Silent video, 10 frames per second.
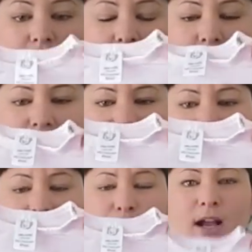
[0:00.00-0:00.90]
long
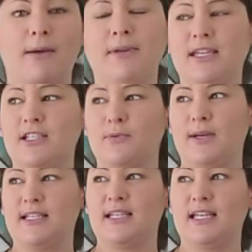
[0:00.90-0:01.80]
sleeve. We're coming into
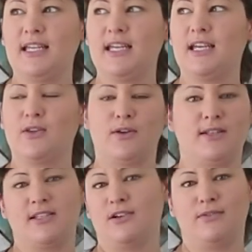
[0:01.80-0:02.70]
winter here, although
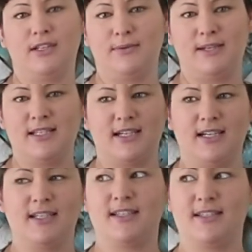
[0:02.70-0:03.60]
it's not really
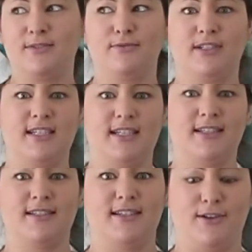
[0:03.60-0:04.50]
winter, it's still
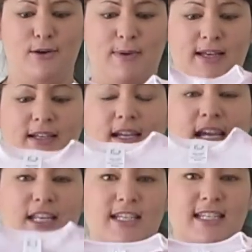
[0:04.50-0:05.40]
ridiculously hot, but
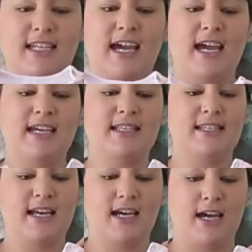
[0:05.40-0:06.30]
just in
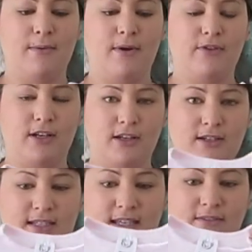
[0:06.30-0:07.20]
case, I've got a
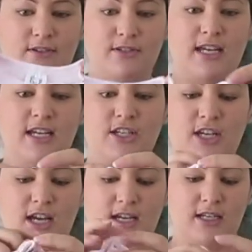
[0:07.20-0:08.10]
long sleeve little
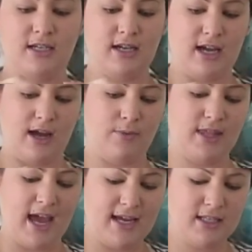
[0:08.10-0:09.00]
t-shirt.
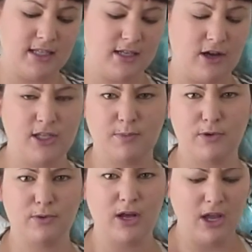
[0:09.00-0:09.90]
With Hazel in the
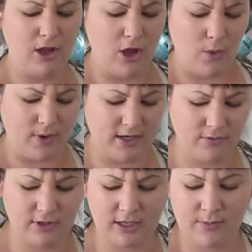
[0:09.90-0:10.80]
hospital, we
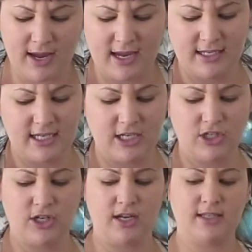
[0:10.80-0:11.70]
didn't really wear
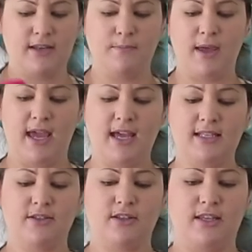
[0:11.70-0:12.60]
t-shirts and
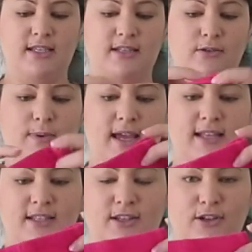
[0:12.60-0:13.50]
pants, although these little
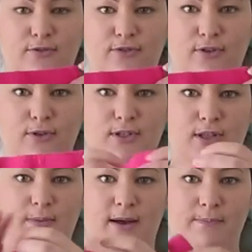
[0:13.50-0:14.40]
pants with the little frills
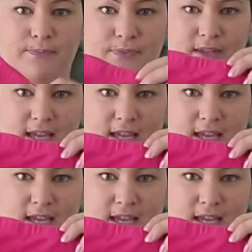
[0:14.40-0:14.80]
on the bum.